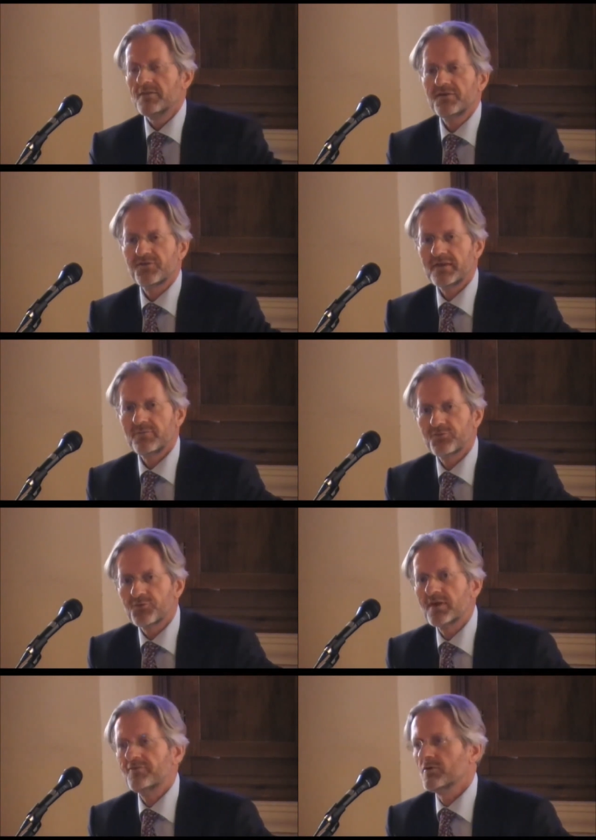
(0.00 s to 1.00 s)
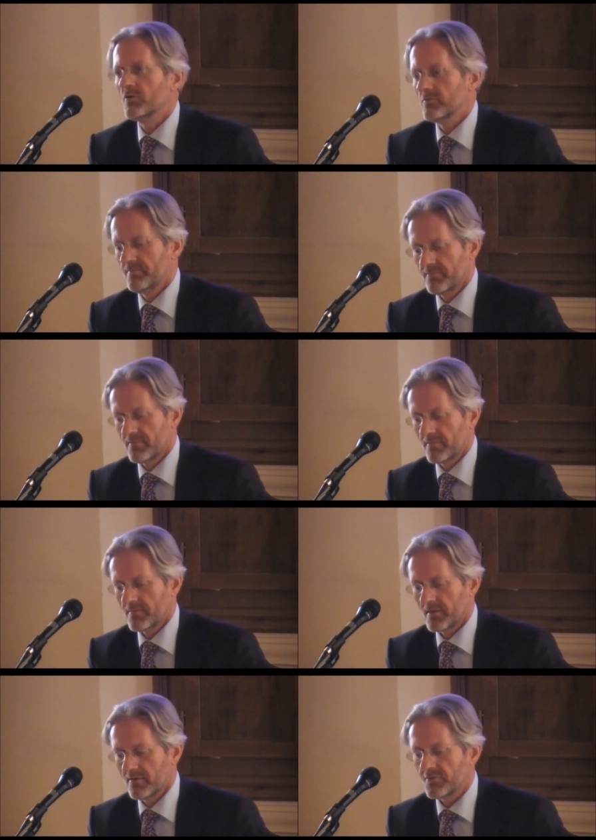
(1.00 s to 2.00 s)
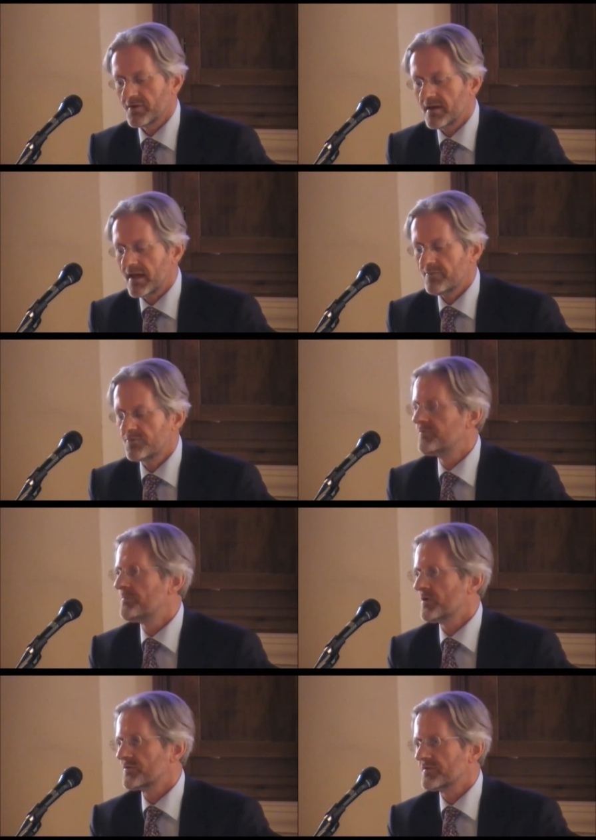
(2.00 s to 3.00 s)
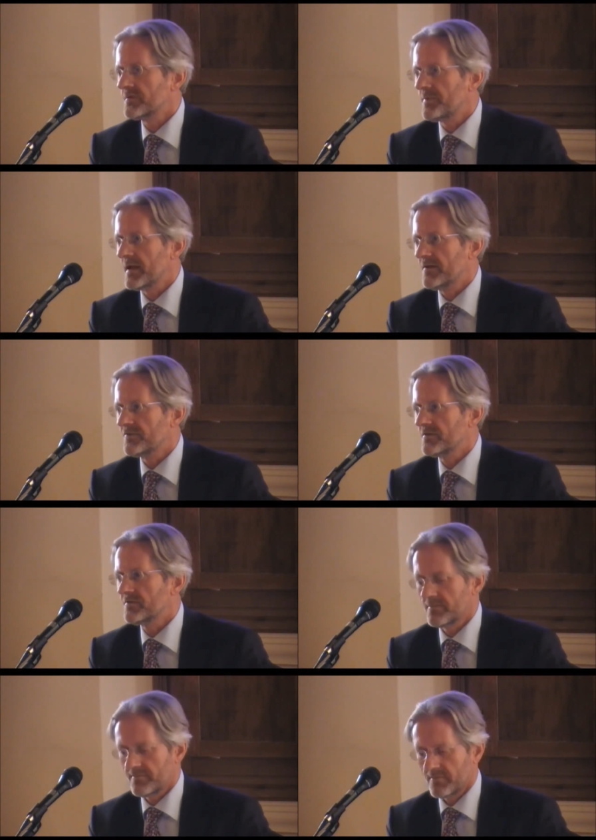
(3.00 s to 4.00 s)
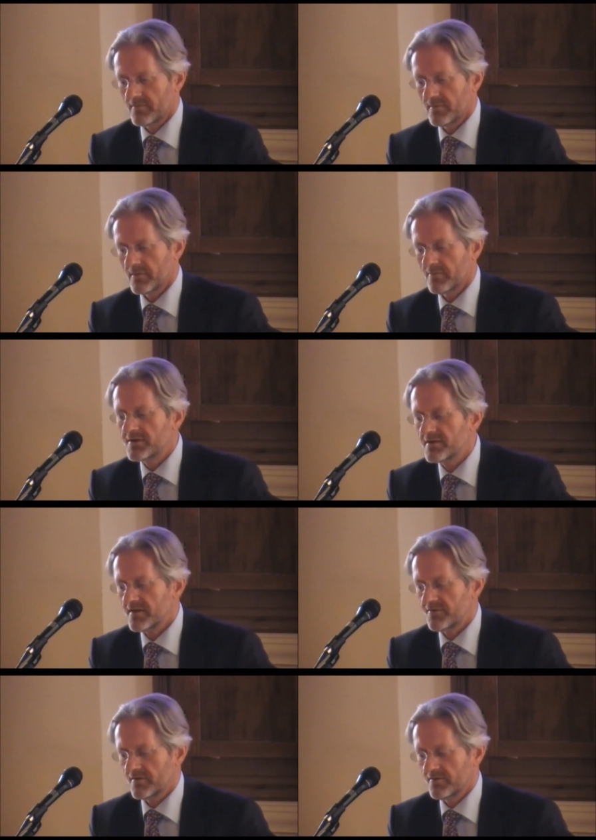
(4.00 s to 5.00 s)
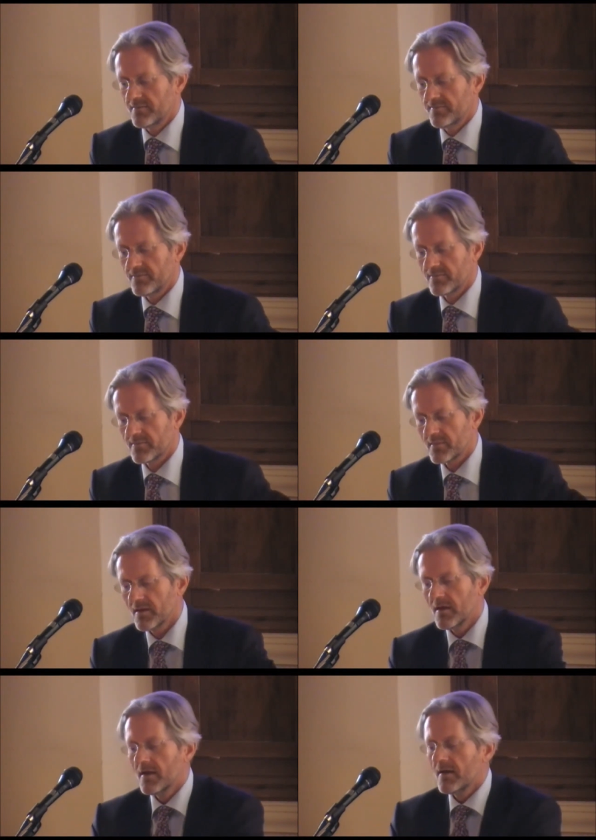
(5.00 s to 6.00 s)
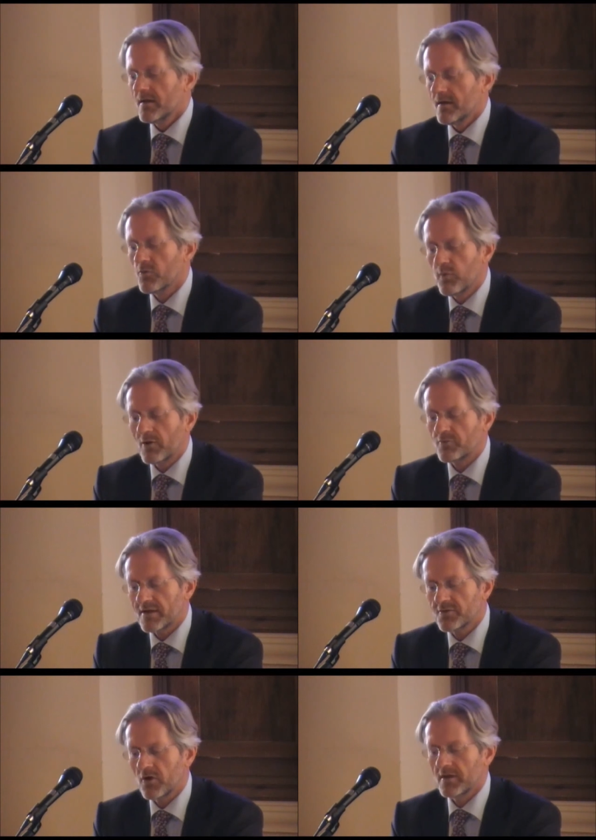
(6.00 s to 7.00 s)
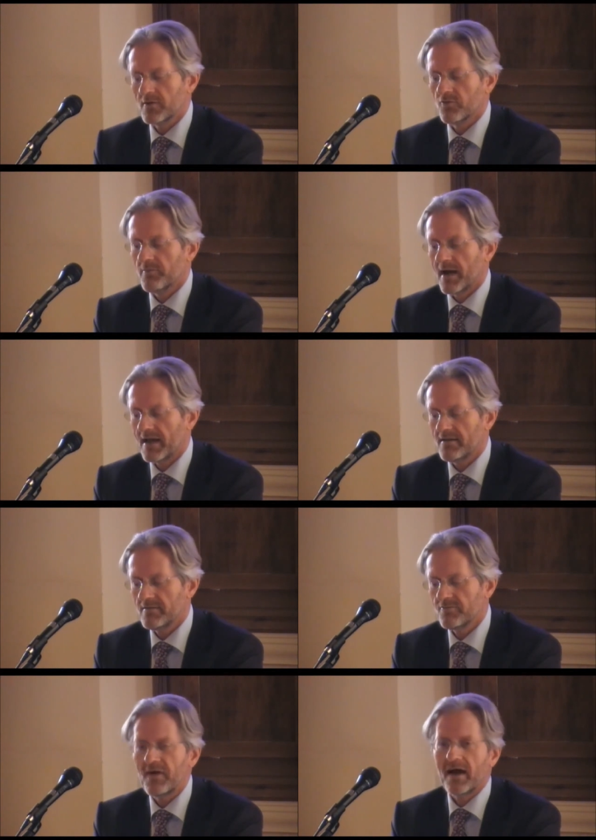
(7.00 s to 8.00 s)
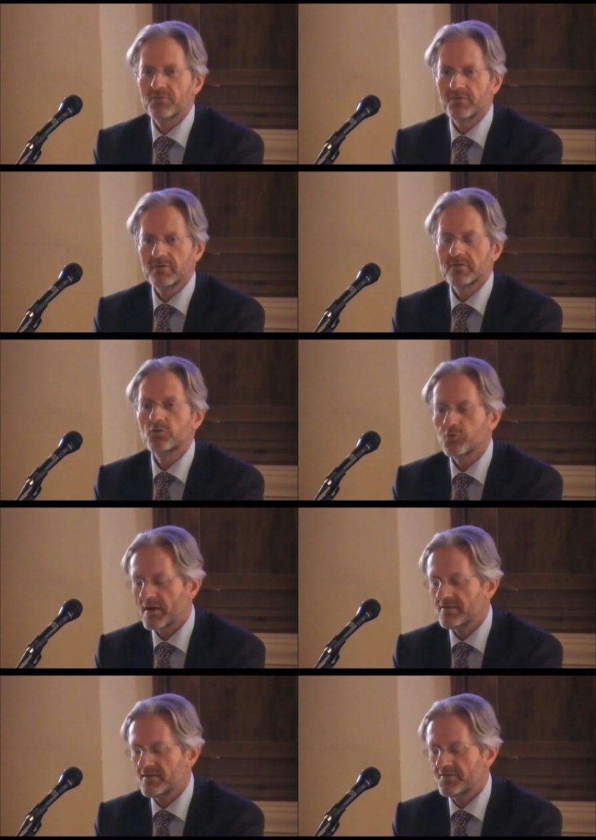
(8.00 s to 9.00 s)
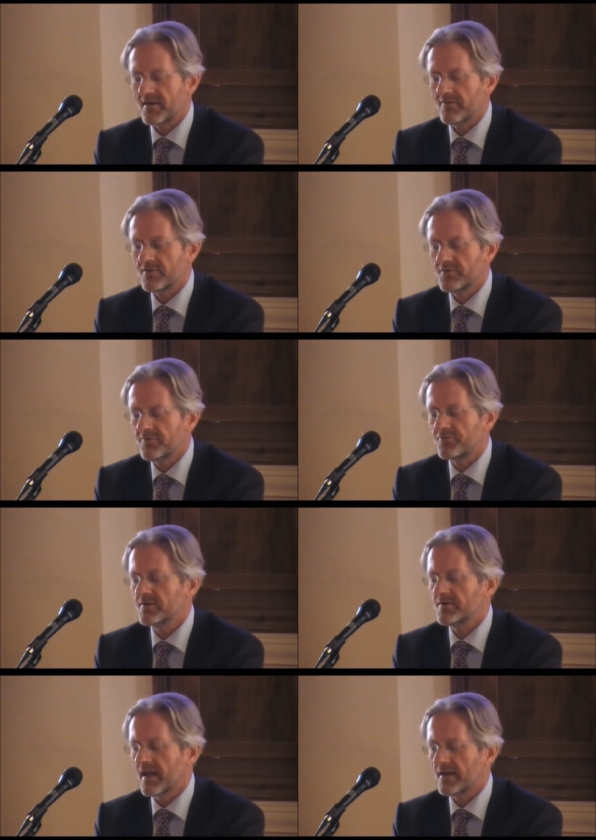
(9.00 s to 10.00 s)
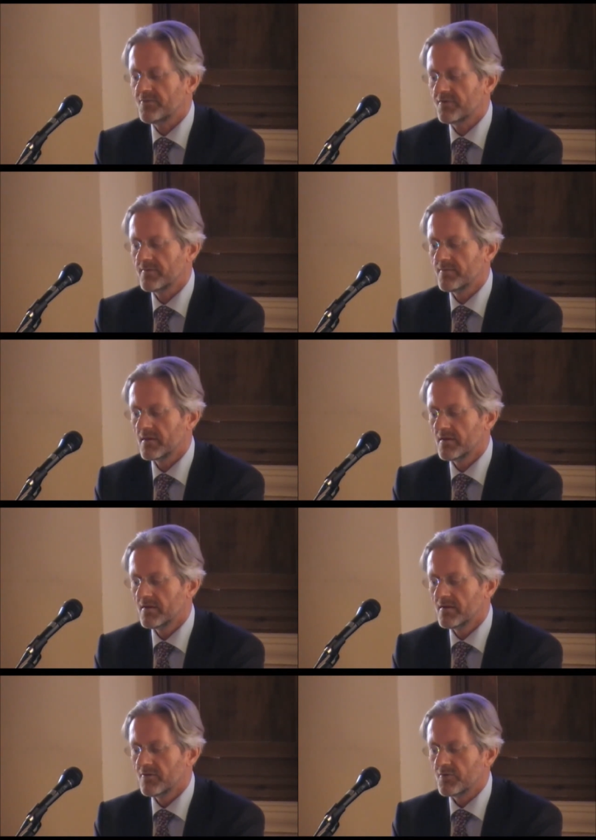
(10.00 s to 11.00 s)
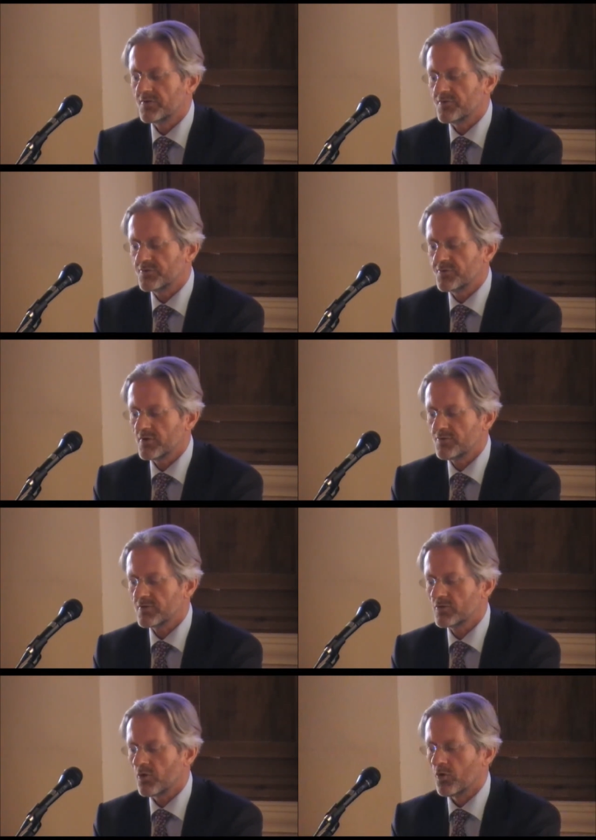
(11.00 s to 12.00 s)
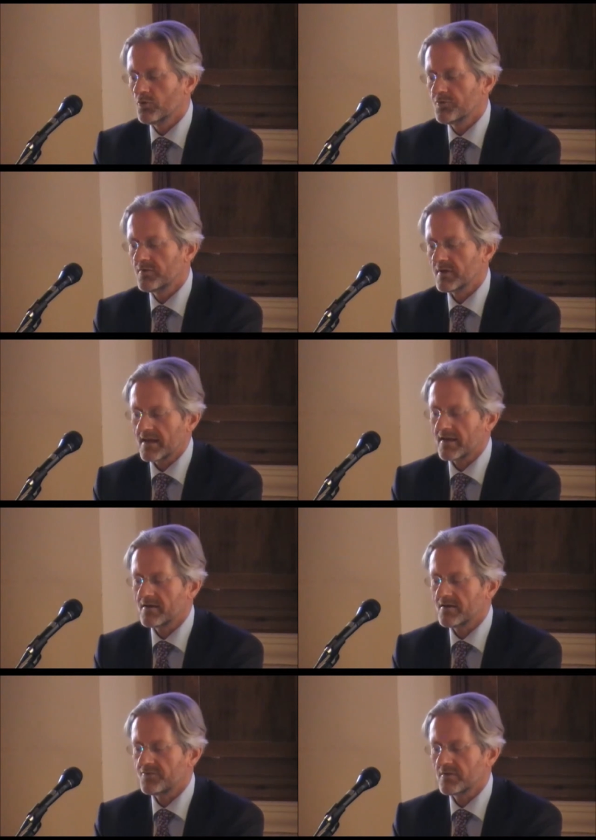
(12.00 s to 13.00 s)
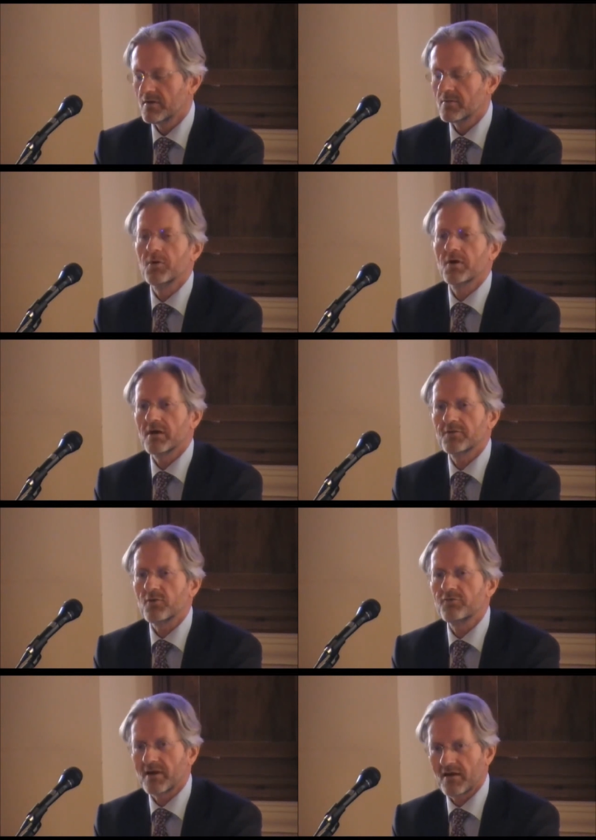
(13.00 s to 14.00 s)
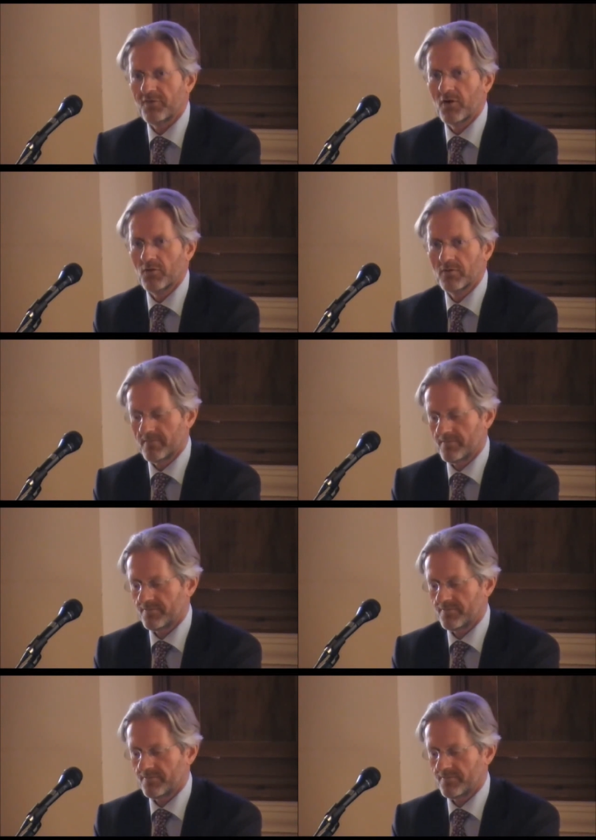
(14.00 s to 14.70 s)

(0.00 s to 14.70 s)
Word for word: This seems trivial for the names of persons and places, but it isn't. A well read colleague of mine found 27 different names for the Cistercian called, in English, Bernard of Clairvaux.